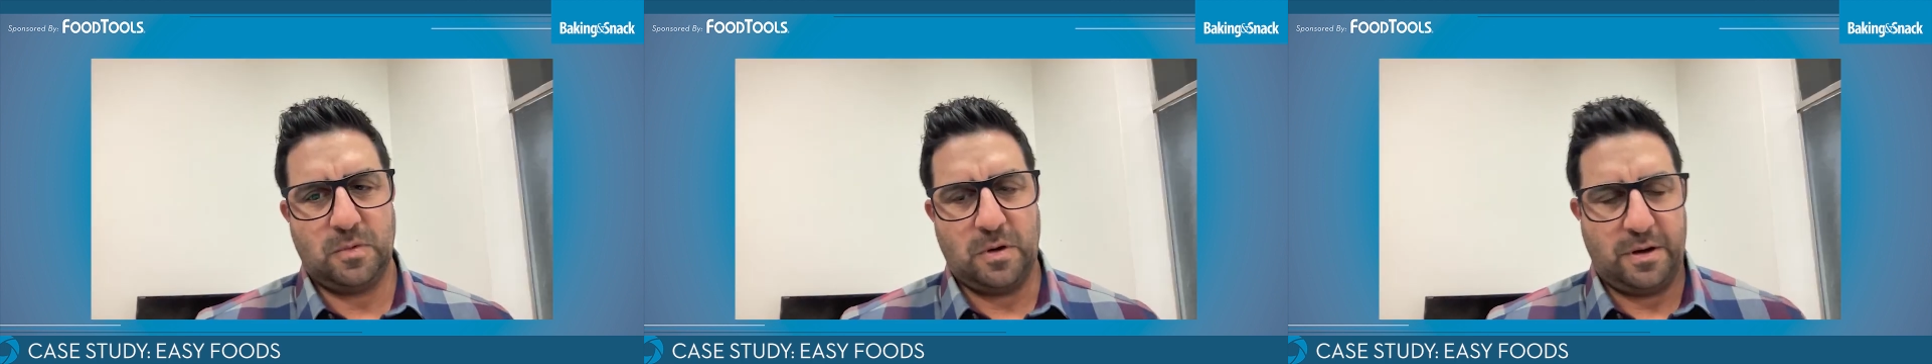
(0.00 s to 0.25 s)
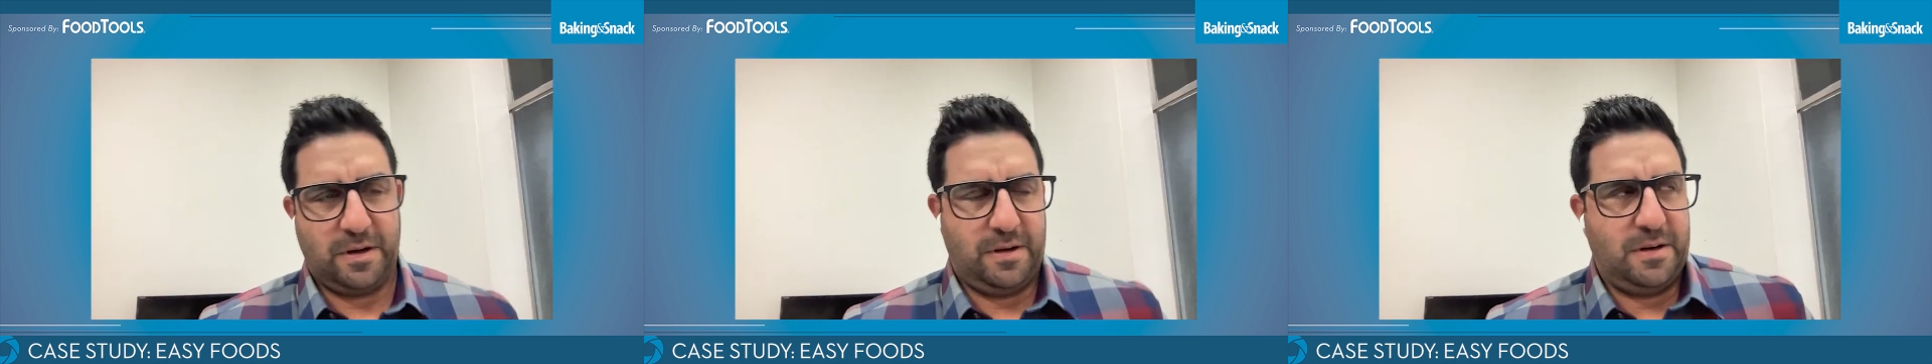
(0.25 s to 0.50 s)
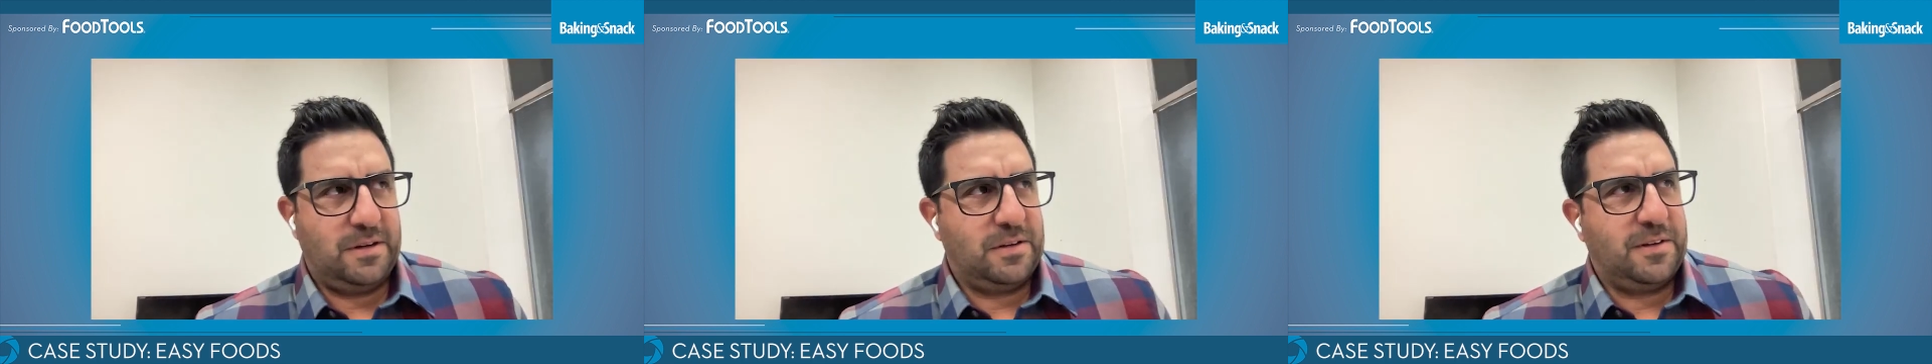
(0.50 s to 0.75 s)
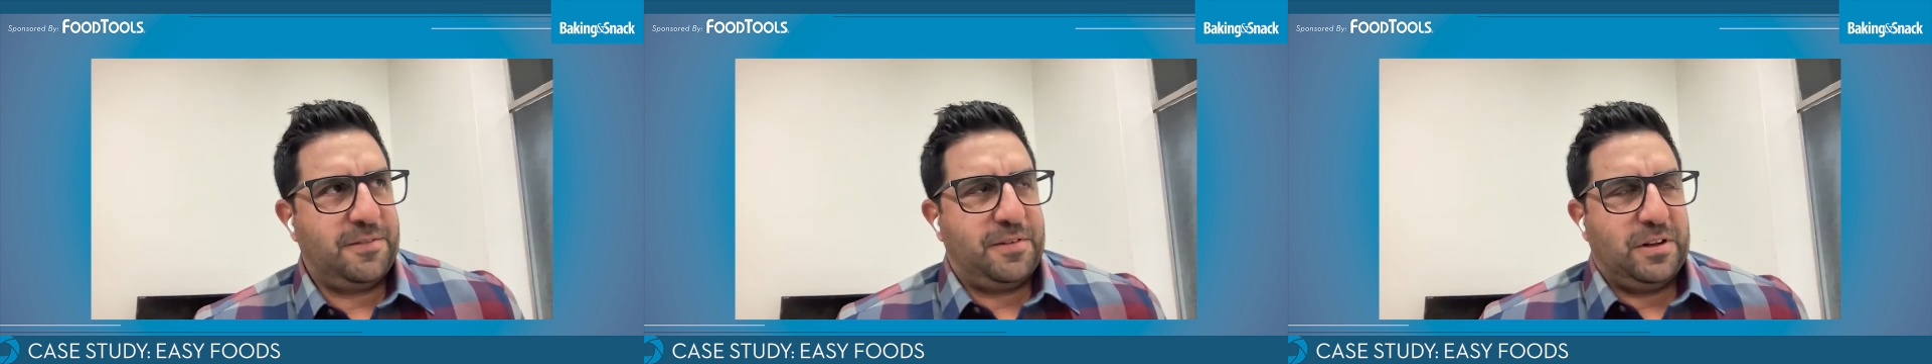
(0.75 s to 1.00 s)
Well,
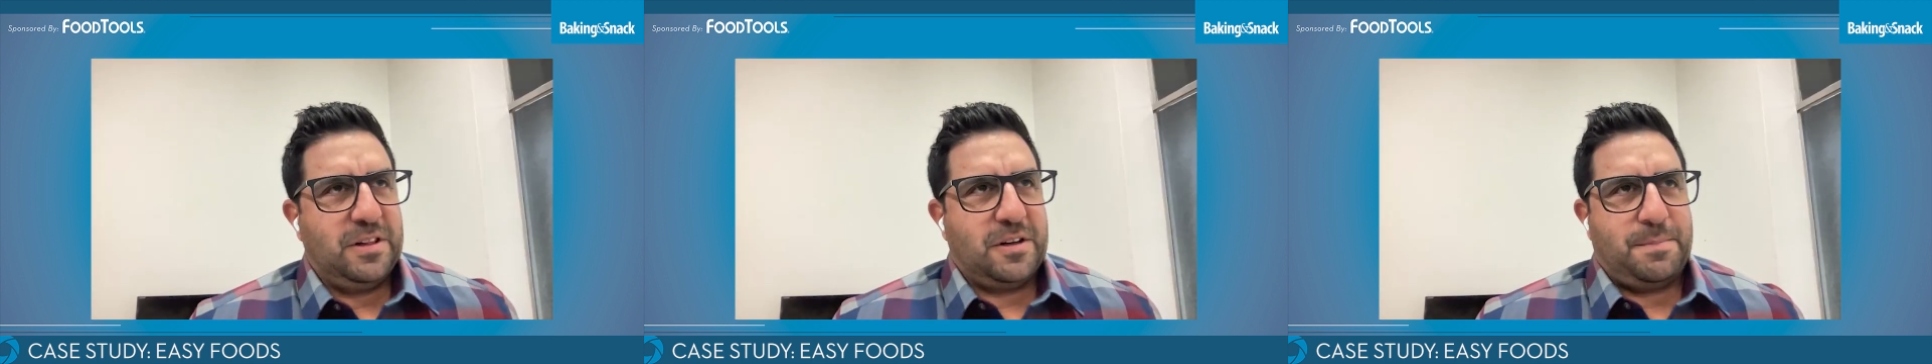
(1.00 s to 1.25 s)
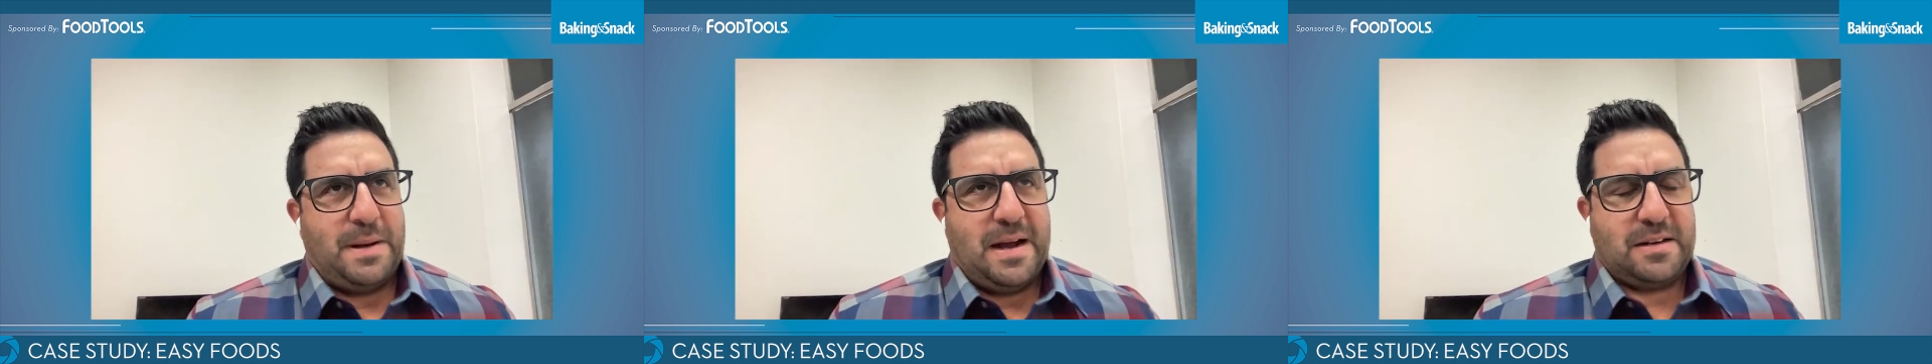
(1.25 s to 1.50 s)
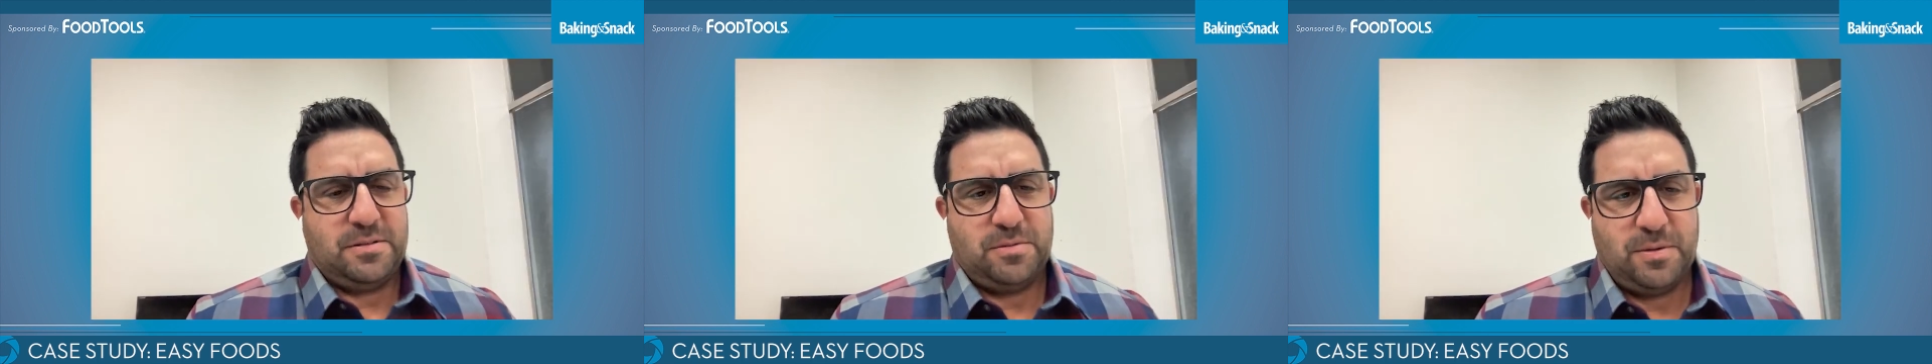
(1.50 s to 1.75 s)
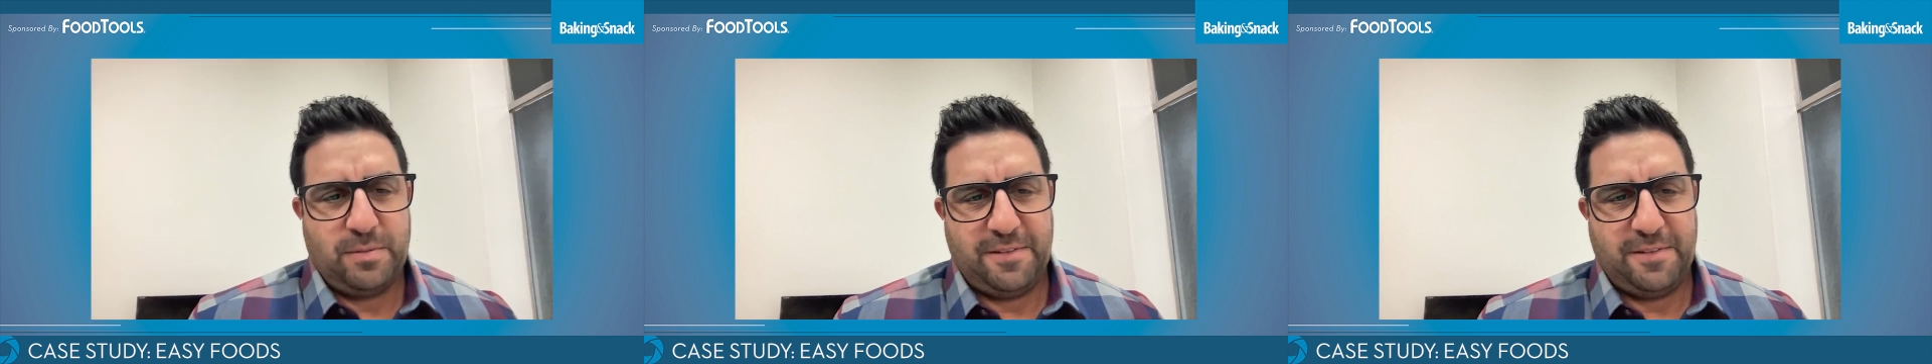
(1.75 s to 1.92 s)
if you look back to when